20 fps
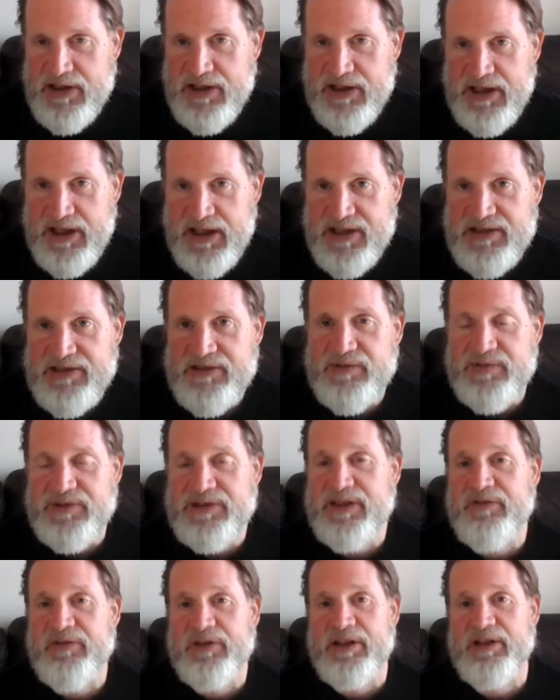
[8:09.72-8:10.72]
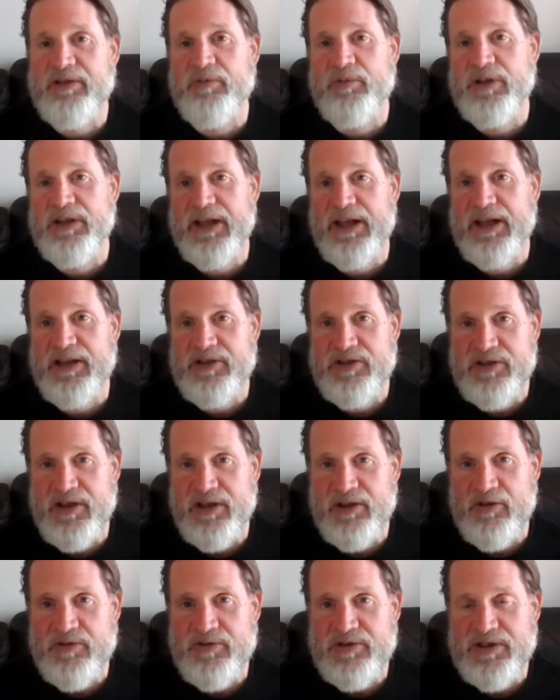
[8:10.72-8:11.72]
It's specifically related to
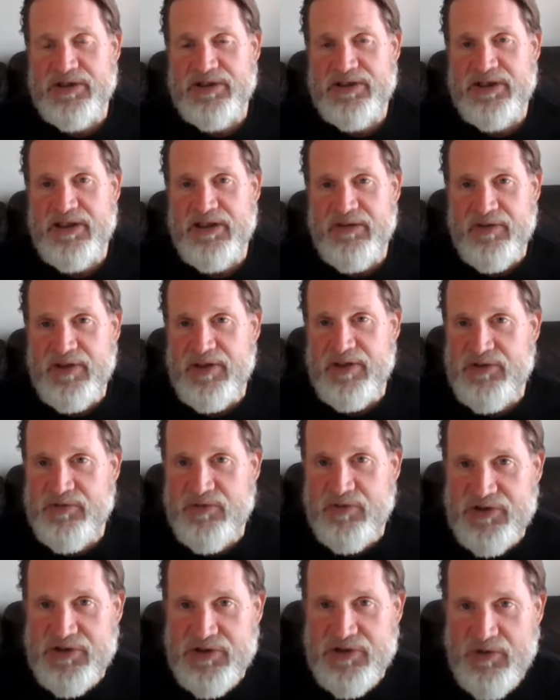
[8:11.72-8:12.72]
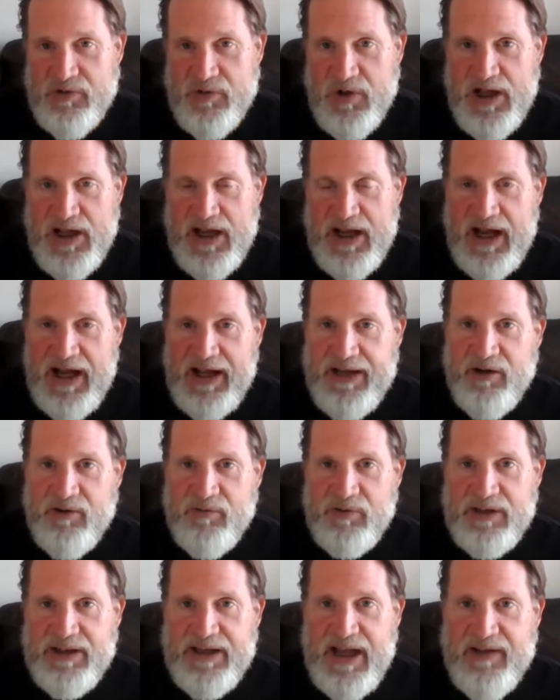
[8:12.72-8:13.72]
those as individuals. So I don't
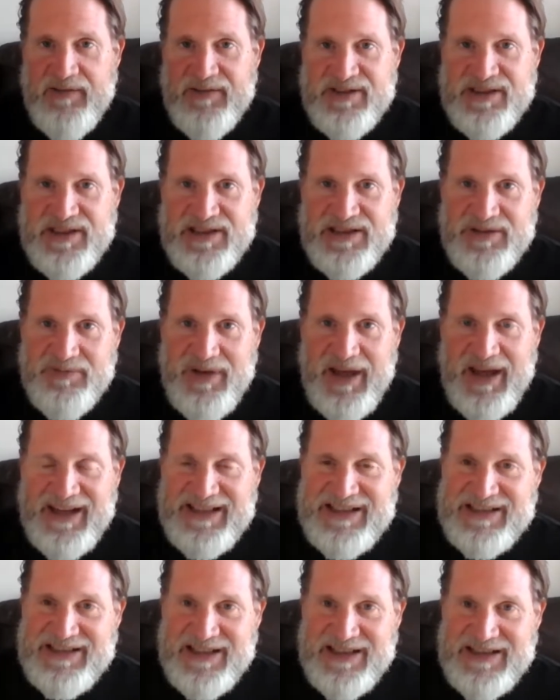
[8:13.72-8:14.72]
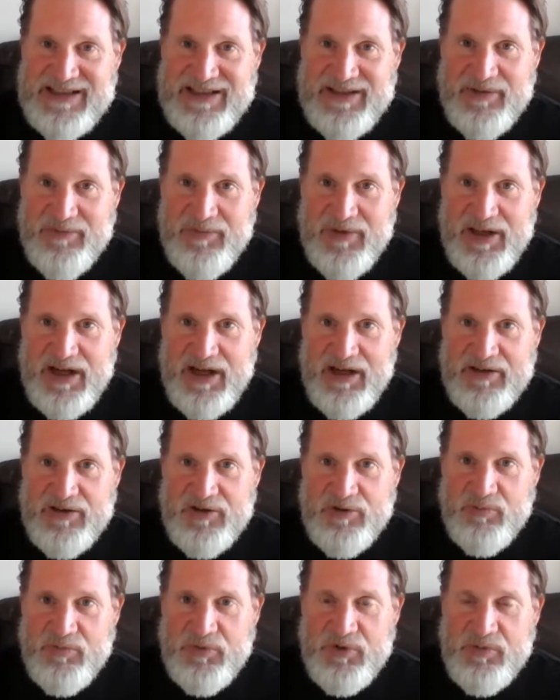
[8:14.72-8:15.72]
really have a systematic system that I
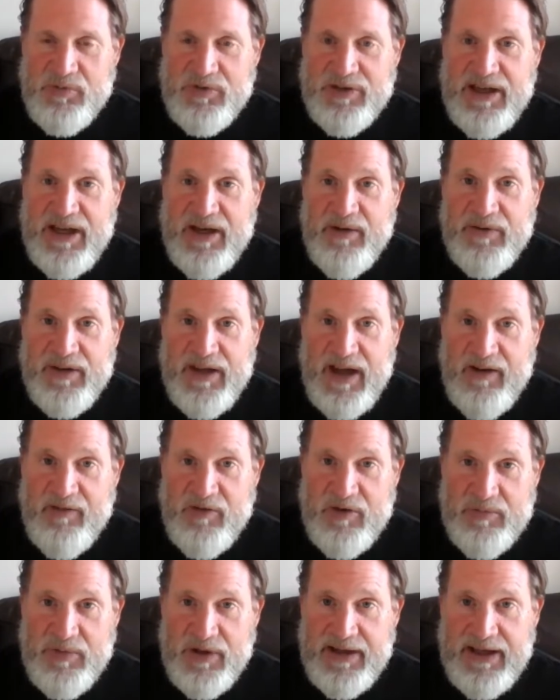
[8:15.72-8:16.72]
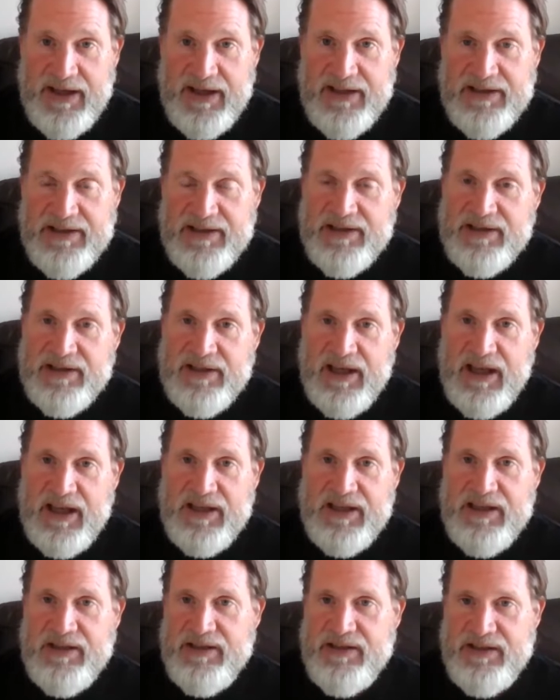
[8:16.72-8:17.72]
duplicate with everybody. And
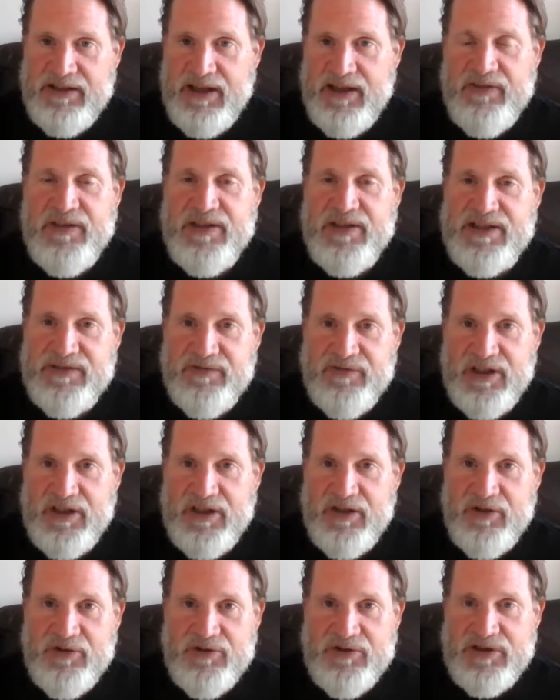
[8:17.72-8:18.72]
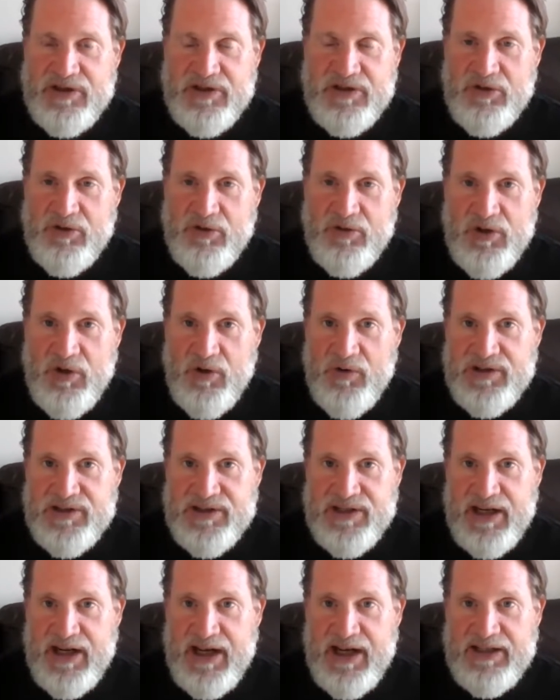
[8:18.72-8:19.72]
in these videos, you'll notice
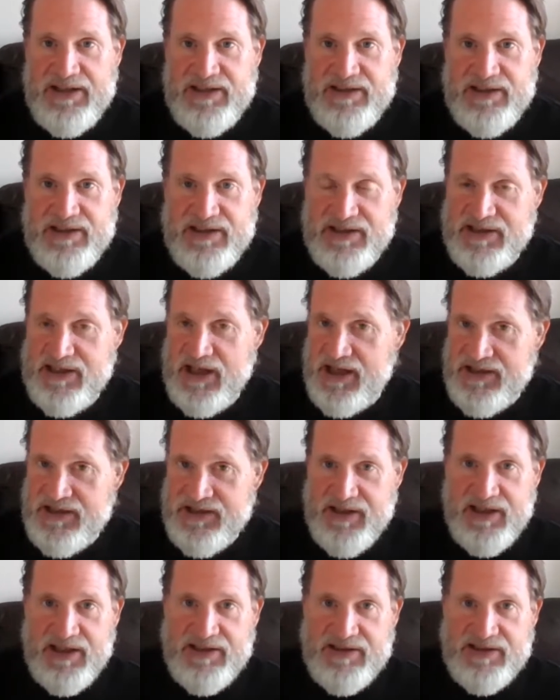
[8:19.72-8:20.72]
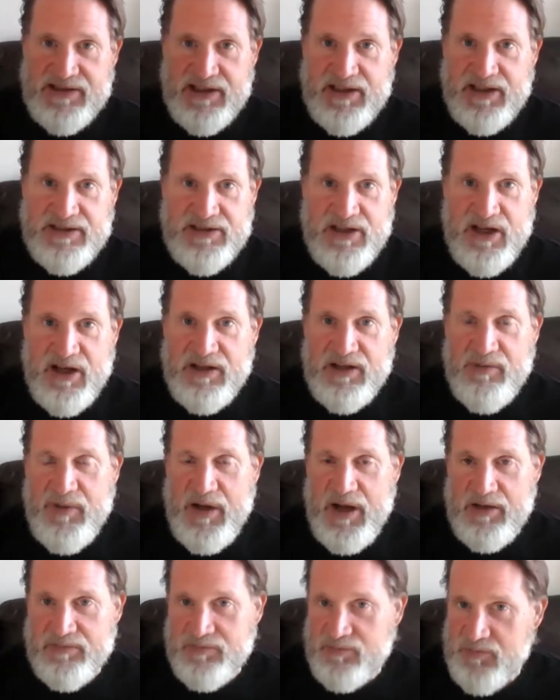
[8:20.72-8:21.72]
that I discuss things that I talk
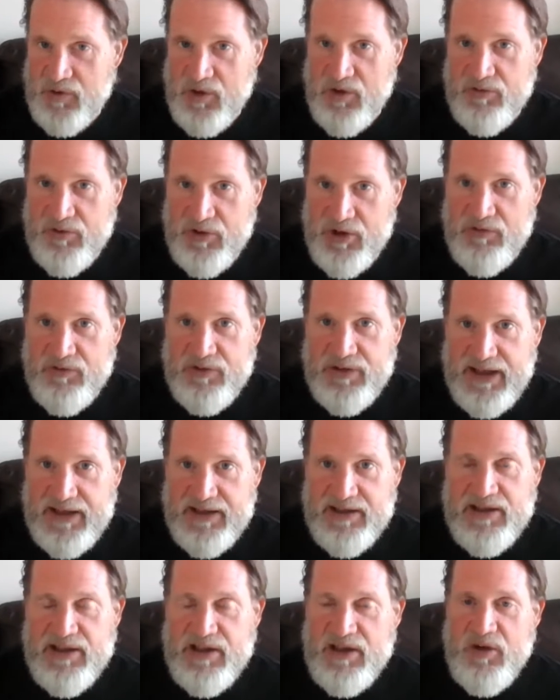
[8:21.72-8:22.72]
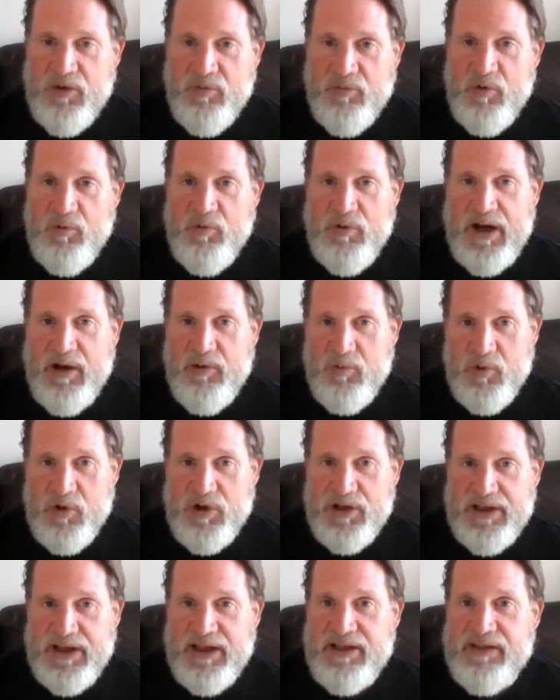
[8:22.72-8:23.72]
about over and over again. But when I
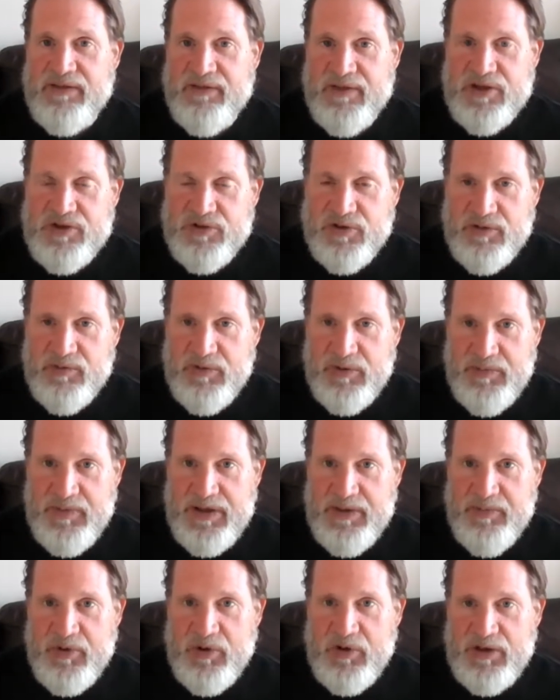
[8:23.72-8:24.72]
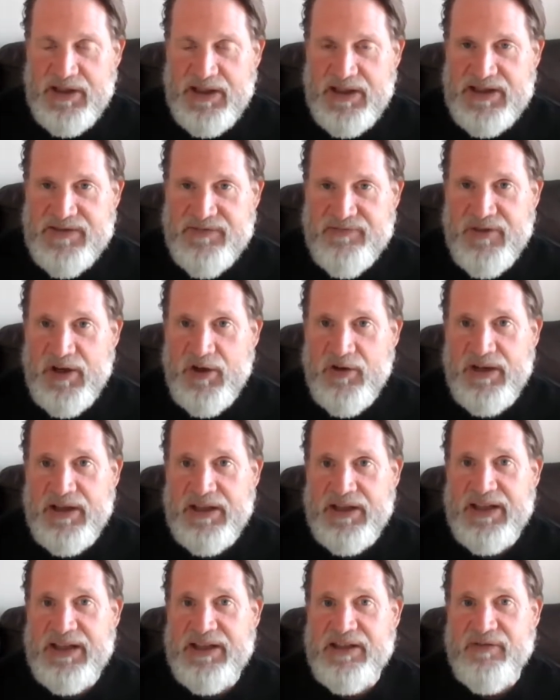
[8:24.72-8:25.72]
work individually with people, it is very
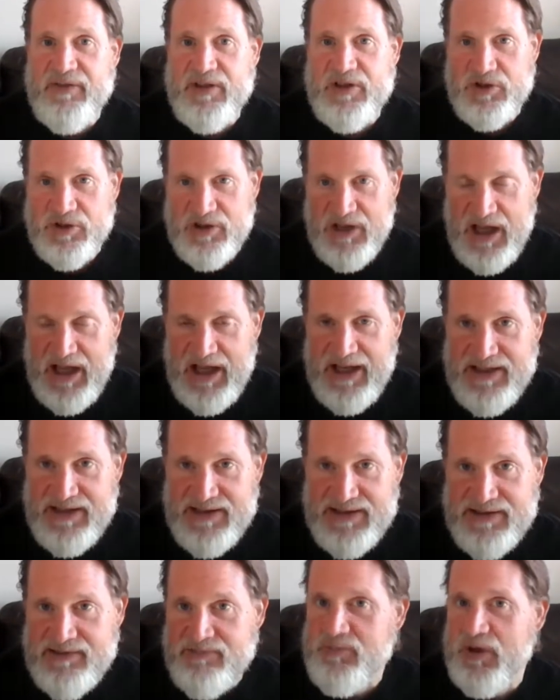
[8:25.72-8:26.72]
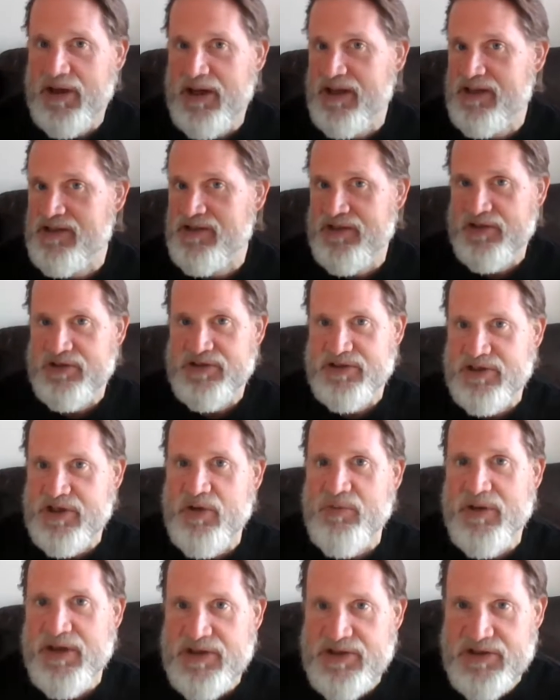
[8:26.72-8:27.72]
individualized, right? So it's
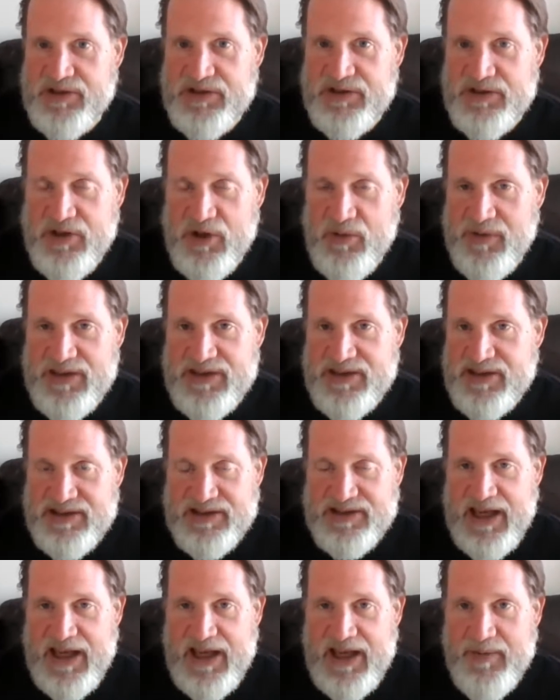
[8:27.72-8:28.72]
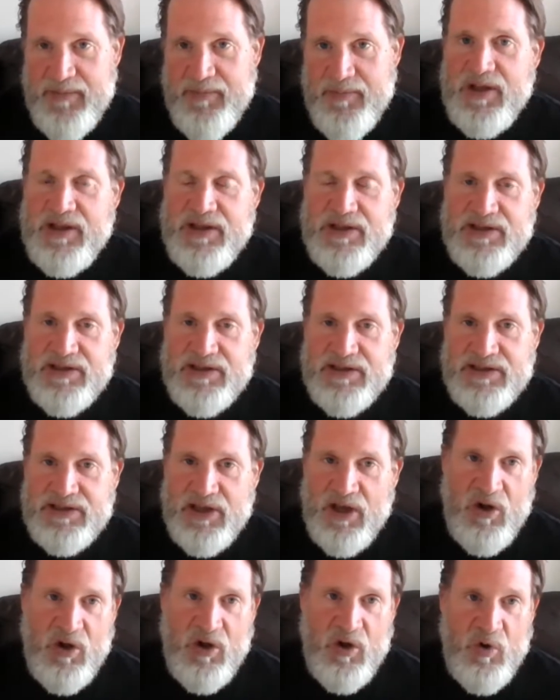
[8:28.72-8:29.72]
nobody's the same.
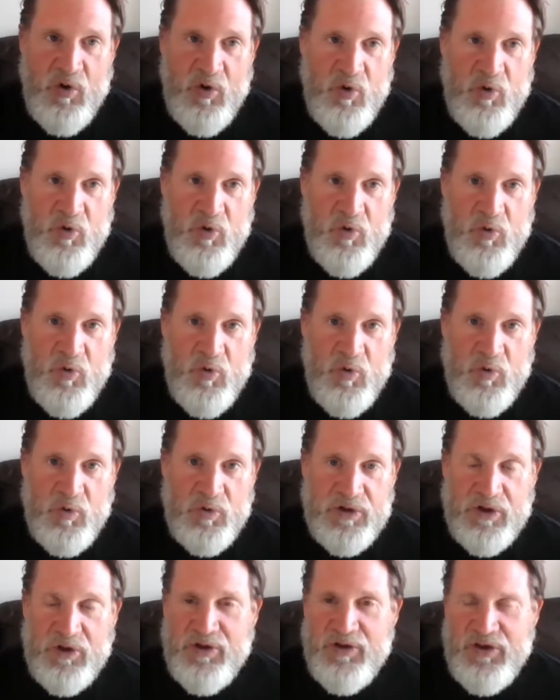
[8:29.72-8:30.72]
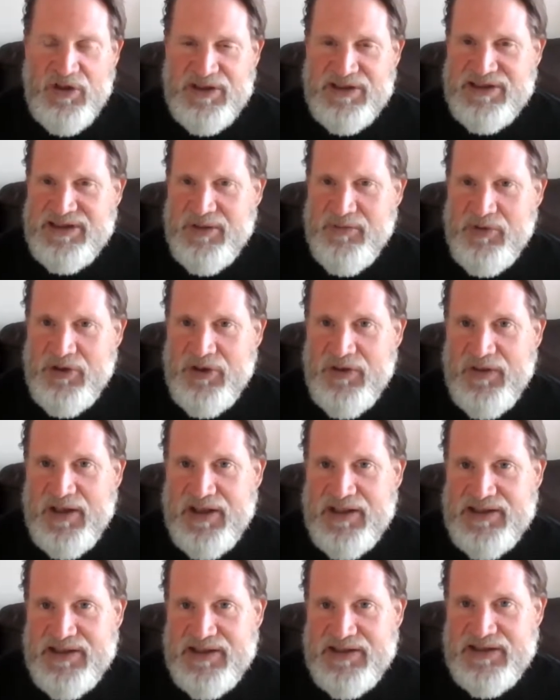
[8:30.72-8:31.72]
So the only thing similar in
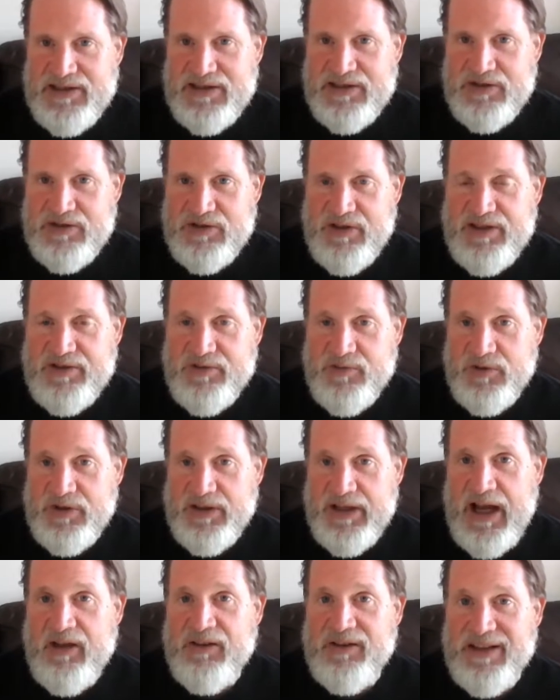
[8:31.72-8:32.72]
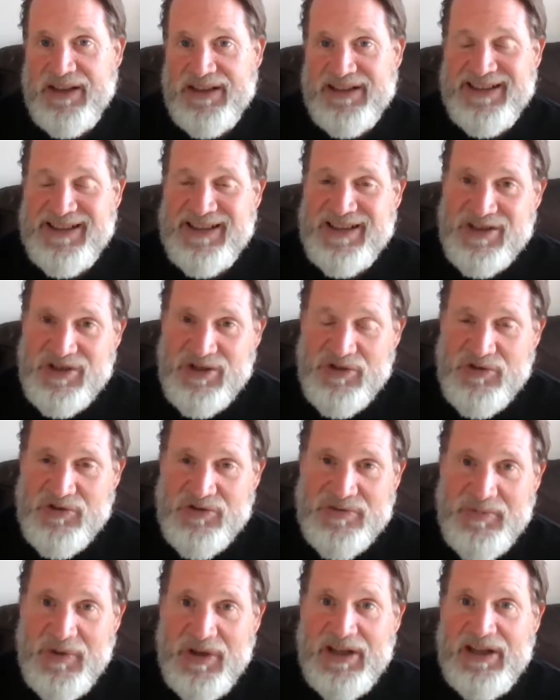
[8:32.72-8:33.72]
this is really how LinkedIn is
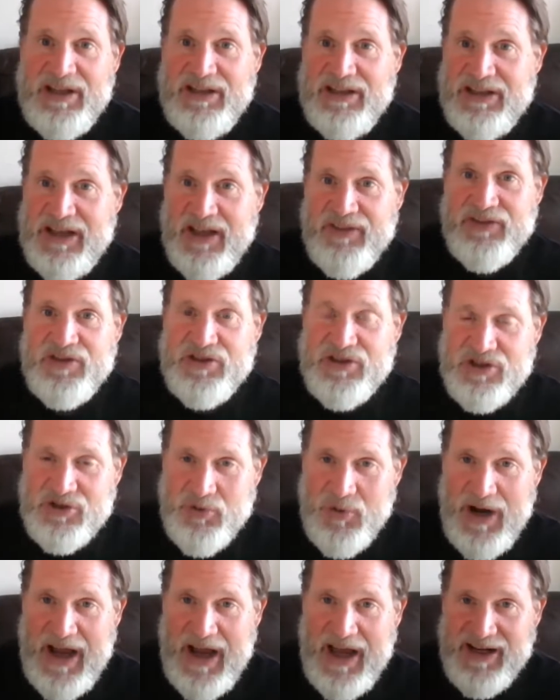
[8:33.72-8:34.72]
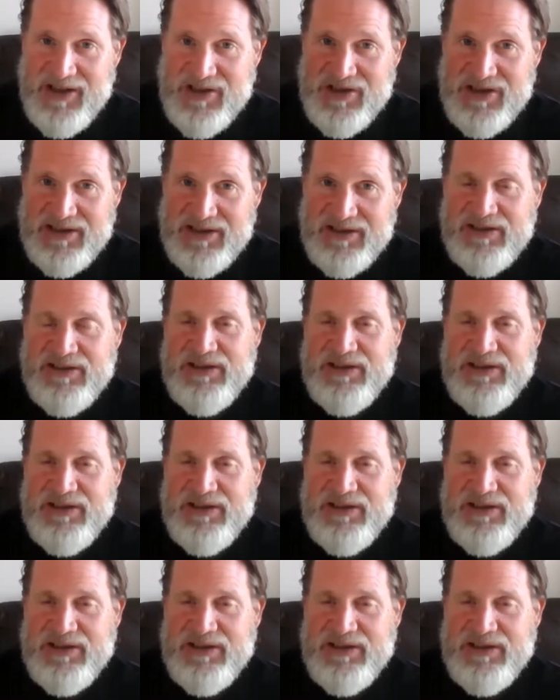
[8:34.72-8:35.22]
used, but not the strategy.